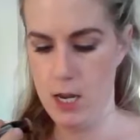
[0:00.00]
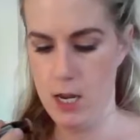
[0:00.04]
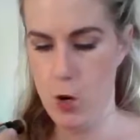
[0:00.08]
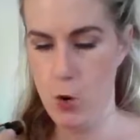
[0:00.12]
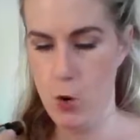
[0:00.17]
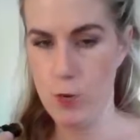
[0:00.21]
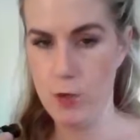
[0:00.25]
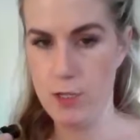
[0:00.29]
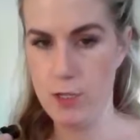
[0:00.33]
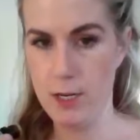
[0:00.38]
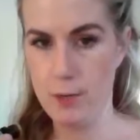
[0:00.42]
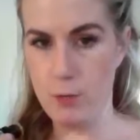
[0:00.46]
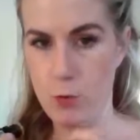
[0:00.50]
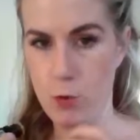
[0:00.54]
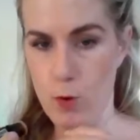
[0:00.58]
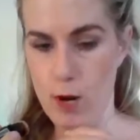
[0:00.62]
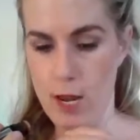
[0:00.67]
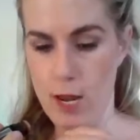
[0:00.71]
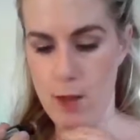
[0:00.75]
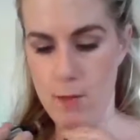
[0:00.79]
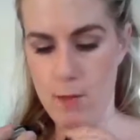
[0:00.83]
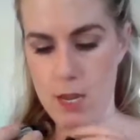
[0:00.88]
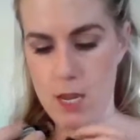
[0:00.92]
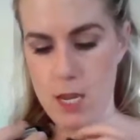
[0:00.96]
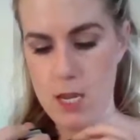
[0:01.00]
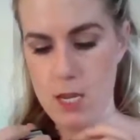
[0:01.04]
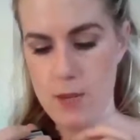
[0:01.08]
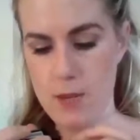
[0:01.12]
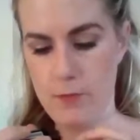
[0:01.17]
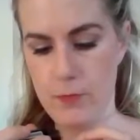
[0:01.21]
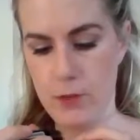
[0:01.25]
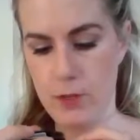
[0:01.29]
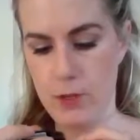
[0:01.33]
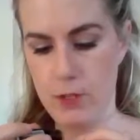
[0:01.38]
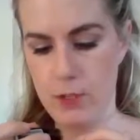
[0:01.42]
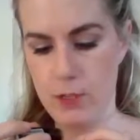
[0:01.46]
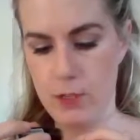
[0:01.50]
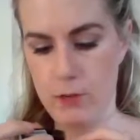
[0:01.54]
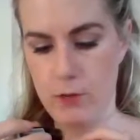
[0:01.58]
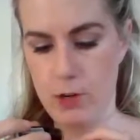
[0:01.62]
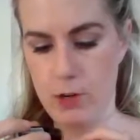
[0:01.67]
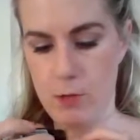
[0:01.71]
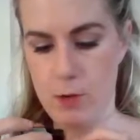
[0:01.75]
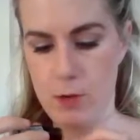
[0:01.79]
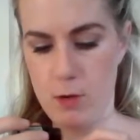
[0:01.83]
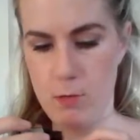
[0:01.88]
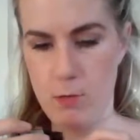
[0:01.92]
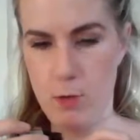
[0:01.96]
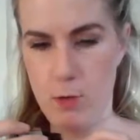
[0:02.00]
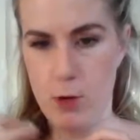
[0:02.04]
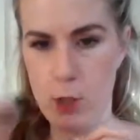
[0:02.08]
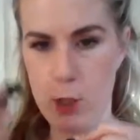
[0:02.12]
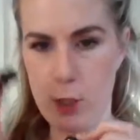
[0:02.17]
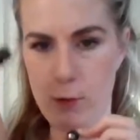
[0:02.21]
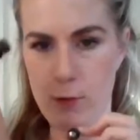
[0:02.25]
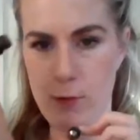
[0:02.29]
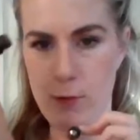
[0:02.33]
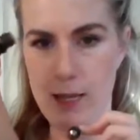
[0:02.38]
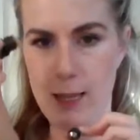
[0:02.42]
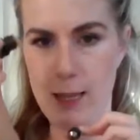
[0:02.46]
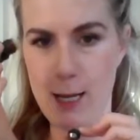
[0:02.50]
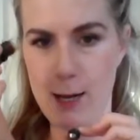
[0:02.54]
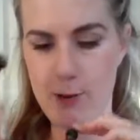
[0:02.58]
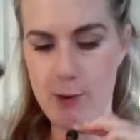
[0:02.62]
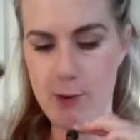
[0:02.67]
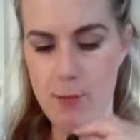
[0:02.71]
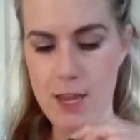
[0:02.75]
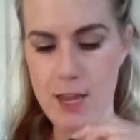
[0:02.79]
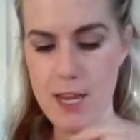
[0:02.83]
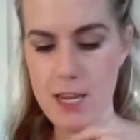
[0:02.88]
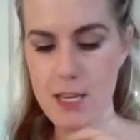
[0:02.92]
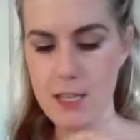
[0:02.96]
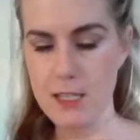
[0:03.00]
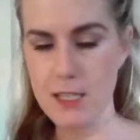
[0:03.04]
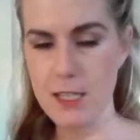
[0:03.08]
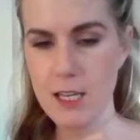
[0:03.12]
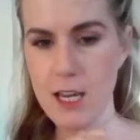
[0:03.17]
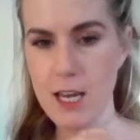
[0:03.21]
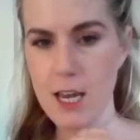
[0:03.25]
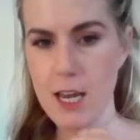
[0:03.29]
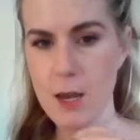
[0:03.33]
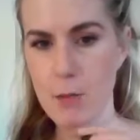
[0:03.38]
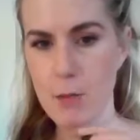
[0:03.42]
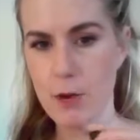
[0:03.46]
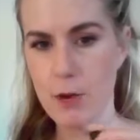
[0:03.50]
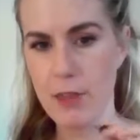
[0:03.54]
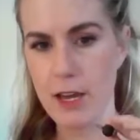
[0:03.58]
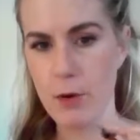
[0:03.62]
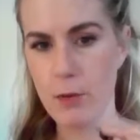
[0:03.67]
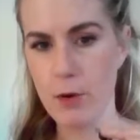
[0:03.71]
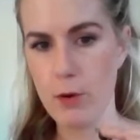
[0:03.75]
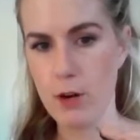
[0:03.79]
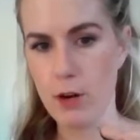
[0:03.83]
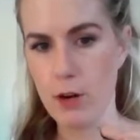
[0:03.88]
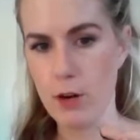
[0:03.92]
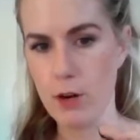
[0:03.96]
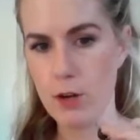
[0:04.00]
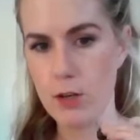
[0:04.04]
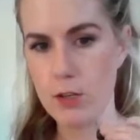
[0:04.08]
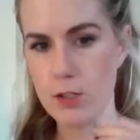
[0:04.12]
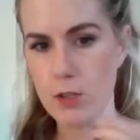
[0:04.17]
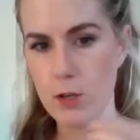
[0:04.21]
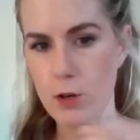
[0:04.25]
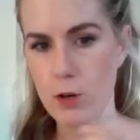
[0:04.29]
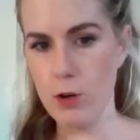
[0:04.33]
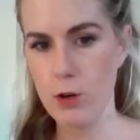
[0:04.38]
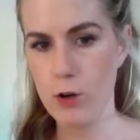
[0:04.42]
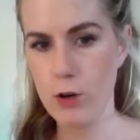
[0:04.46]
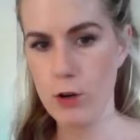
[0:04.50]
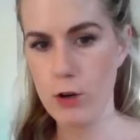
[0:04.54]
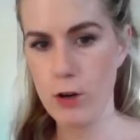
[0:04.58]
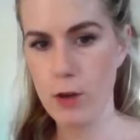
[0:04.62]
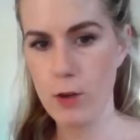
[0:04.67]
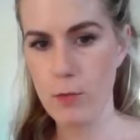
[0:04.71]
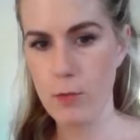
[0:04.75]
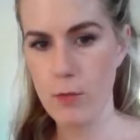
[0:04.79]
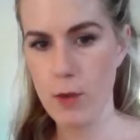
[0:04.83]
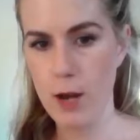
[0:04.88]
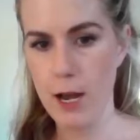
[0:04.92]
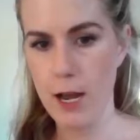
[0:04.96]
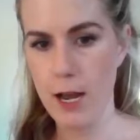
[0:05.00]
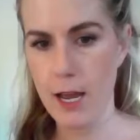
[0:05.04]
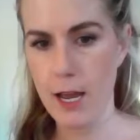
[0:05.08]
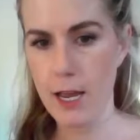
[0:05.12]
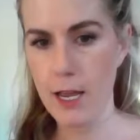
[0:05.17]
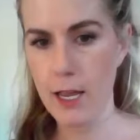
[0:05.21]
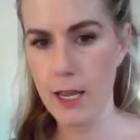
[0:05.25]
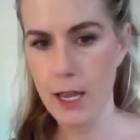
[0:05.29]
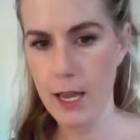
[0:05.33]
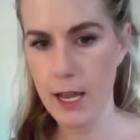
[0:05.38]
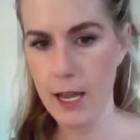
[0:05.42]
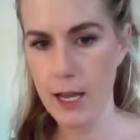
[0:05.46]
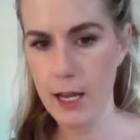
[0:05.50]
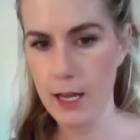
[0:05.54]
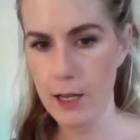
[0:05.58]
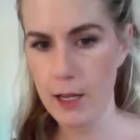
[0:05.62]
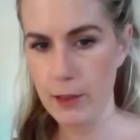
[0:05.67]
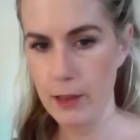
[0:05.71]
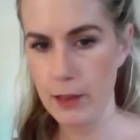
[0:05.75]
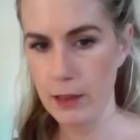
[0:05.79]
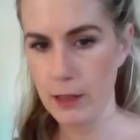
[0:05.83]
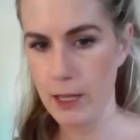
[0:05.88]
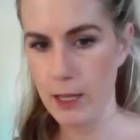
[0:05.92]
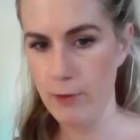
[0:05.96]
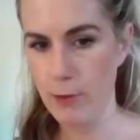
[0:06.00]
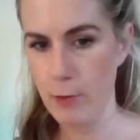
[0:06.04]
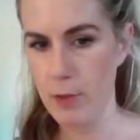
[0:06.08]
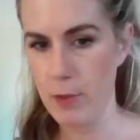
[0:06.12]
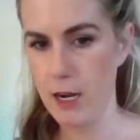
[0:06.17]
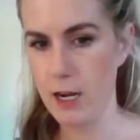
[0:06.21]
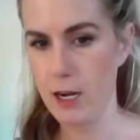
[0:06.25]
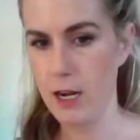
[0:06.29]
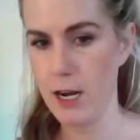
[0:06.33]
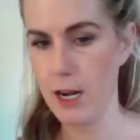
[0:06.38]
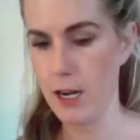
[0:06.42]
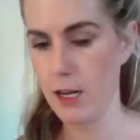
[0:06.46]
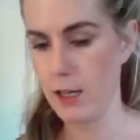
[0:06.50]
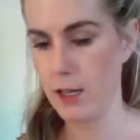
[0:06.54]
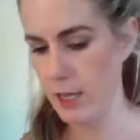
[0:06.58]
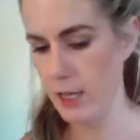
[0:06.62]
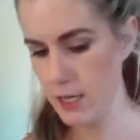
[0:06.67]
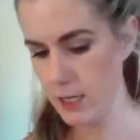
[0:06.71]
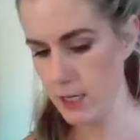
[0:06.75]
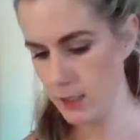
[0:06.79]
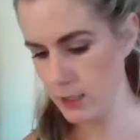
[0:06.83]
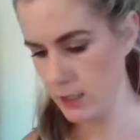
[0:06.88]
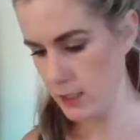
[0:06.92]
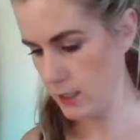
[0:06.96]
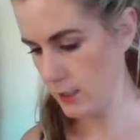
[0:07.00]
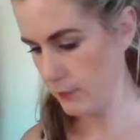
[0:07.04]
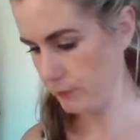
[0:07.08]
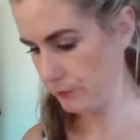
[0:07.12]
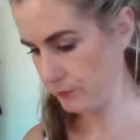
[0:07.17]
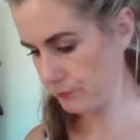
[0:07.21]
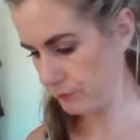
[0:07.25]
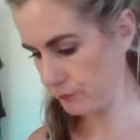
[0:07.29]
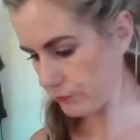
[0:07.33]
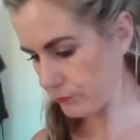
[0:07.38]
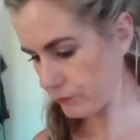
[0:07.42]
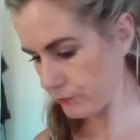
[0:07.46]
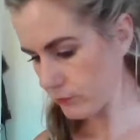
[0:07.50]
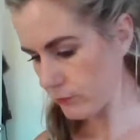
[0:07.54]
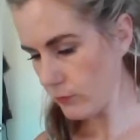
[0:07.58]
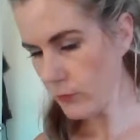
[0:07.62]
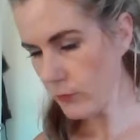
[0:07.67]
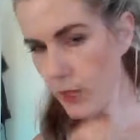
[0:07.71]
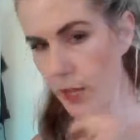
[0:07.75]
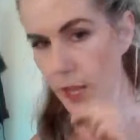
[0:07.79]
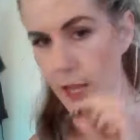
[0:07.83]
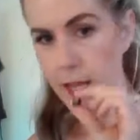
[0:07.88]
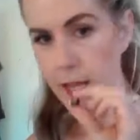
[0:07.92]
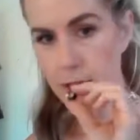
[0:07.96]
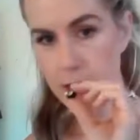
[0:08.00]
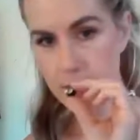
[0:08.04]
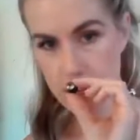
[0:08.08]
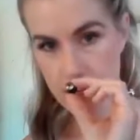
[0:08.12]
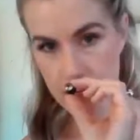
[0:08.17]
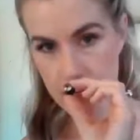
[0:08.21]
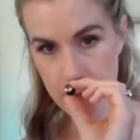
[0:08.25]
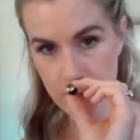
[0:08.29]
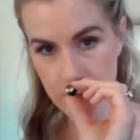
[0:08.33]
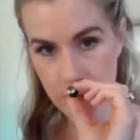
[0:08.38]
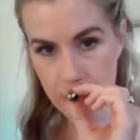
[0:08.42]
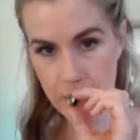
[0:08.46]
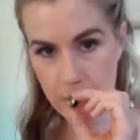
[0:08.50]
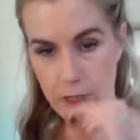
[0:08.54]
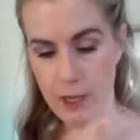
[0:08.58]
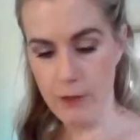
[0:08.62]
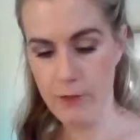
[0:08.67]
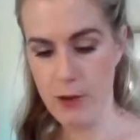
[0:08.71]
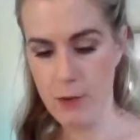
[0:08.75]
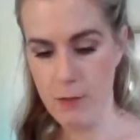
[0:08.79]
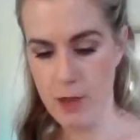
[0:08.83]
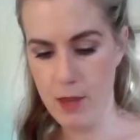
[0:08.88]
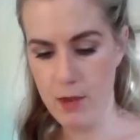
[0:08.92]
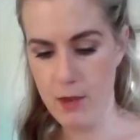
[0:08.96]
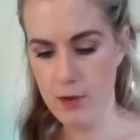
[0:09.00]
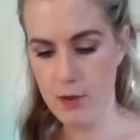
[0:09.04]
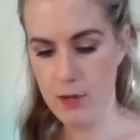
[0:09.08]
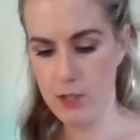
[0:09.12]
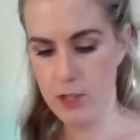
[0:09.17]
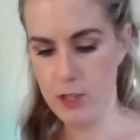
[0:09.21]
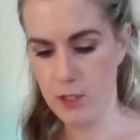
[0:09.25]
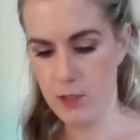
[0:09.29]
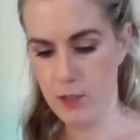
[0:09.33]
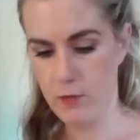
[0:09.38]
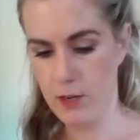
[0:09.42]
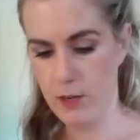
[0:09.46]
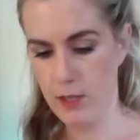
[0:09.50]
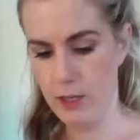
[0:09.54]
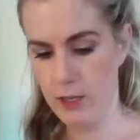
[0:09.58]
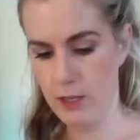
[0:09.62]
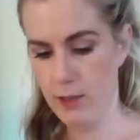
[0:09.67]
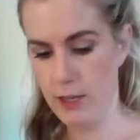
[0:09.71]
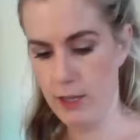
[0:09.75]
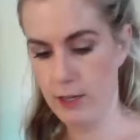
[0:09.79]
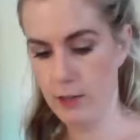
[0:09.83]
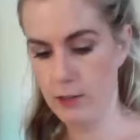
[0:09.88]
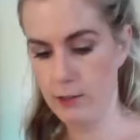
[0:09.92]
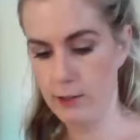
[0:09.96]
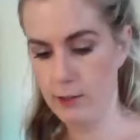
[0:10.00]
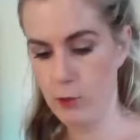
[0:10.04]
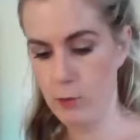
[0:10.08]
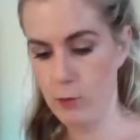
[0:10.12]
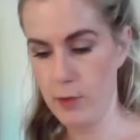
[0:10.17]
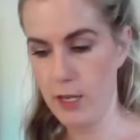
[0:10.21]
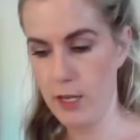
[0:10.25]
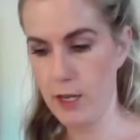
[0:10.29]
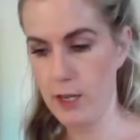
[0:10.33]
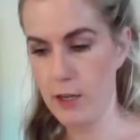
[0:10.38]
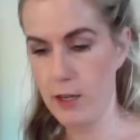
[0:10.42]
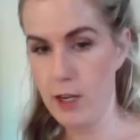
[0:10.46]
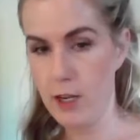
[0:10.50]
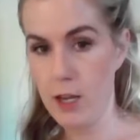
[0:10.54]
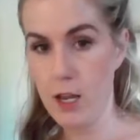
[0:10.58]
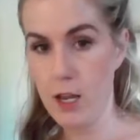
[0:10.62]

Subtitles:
a double whammy because I've got them in both of my lava beads. But that one goes on my lava bead necklace. And if I'm ever just feeling like a little bit